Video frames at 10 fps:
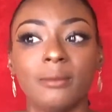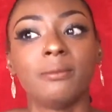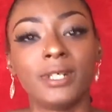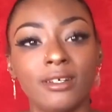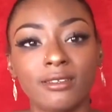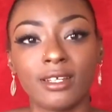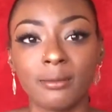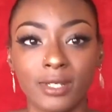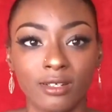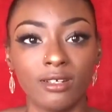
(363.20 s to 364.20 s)
but they
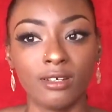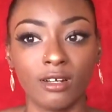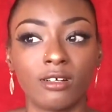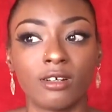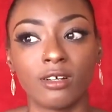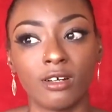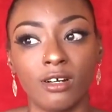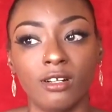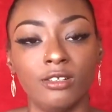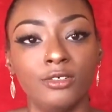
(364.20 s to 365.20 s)
made it
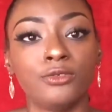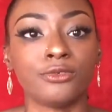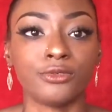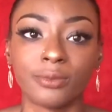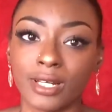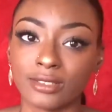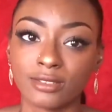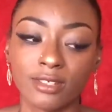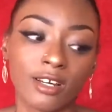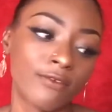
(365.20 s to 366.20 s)
a little group and
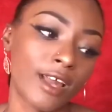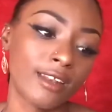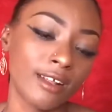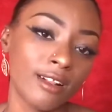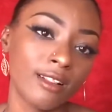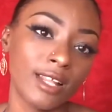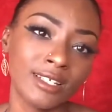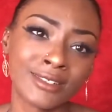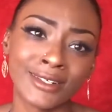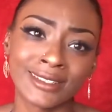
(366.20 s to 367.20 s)
stuff, and I
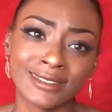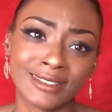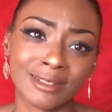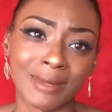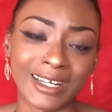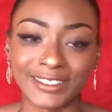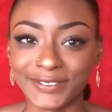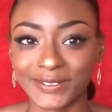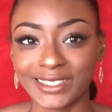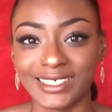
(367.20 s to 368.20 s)
like talking to them,
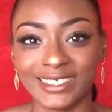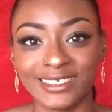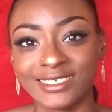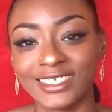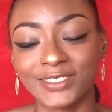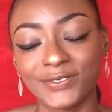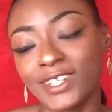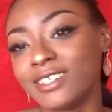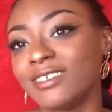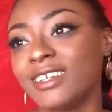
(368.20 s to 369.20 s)
actually. It's
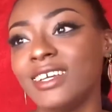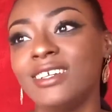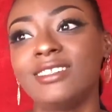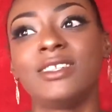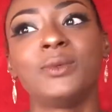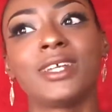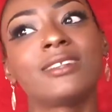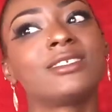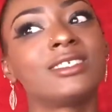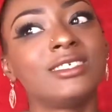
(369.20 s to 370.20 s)
fun. Then we
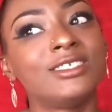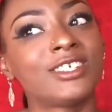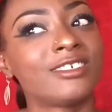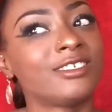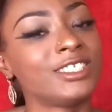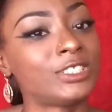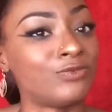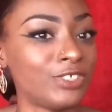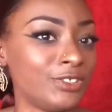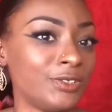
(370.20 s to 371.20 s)
get to see each other's
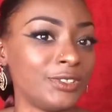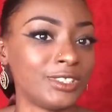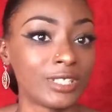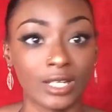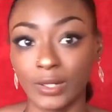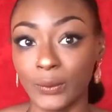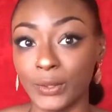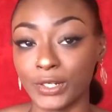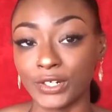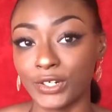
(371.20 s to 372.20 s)
videos
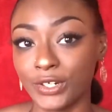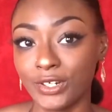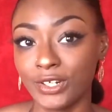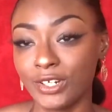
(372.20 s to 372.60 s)
quicker